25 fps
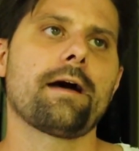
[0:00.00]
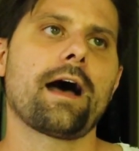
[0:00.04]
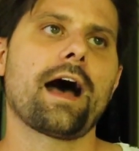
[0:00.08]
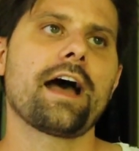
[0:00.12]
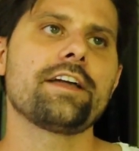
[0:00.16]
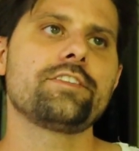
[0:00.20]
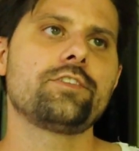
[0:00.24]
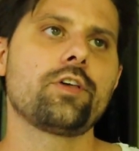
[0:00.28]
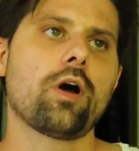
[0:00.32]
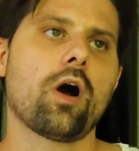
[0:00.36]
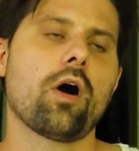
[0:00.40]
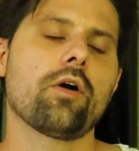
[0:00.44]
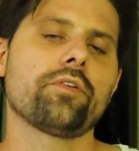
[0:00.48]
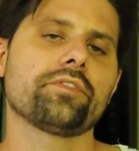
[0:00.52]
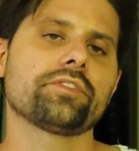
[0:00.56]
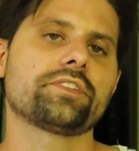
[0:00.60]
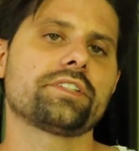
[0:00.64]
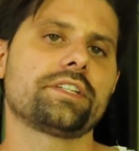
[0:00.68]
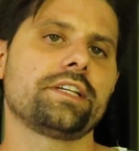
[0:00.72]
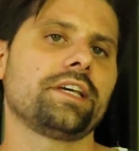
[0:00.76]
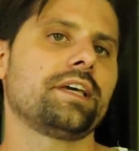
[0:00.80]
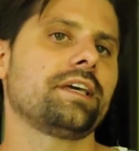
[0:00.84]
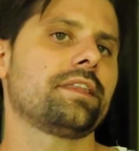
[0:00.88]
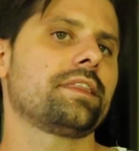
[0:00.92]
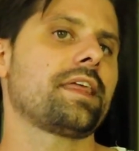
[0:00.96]
I don't
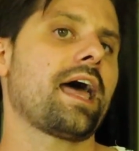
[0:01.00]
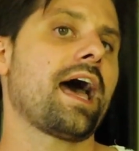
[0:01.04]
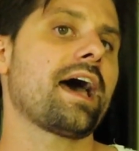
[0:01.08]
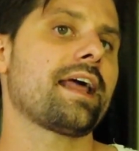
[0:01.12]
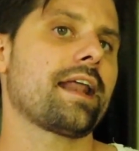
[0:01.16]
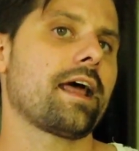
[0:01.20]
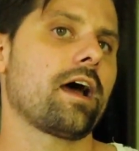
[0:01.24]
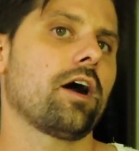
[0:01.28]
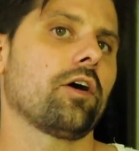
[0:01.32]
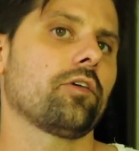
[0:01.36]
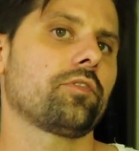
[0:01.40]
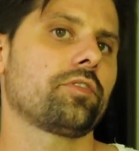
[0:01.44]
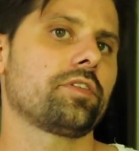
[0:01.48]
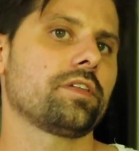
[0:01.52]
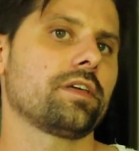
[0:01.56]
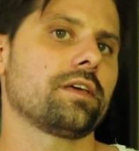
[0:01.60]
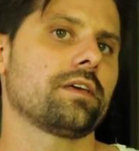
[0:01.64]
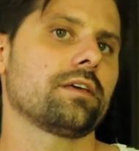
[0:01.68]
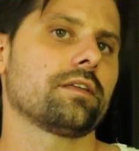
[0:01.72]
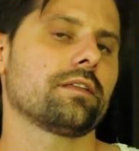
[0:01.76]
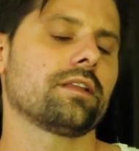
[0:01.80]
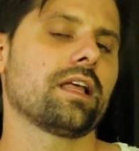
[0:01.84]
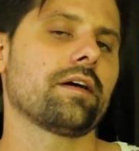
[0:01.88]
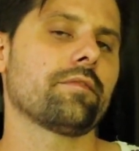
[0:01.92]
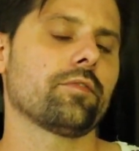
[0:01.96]
see that
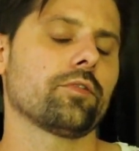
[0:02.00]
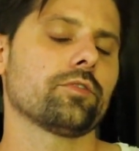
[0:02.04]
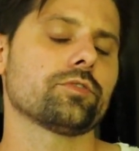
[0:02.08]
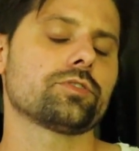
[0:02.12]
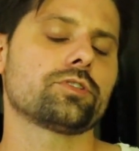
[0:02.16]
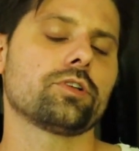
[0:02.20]
healthy level.